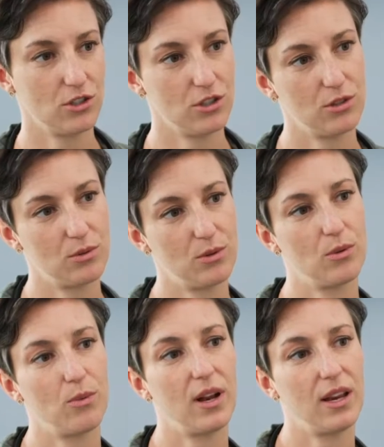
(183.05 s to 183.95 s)
At the
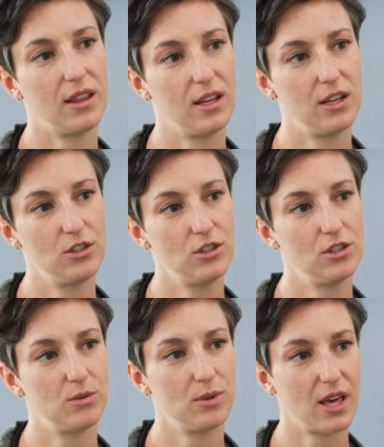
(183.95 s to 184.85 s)
rheumatology doctor's
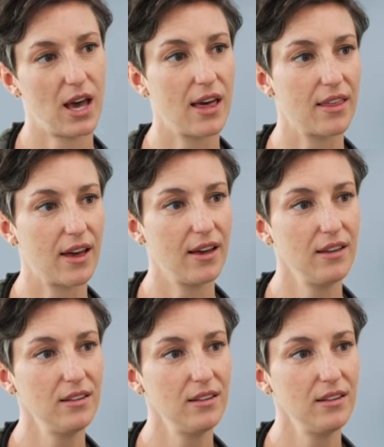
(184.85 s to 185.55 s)
office, KJ was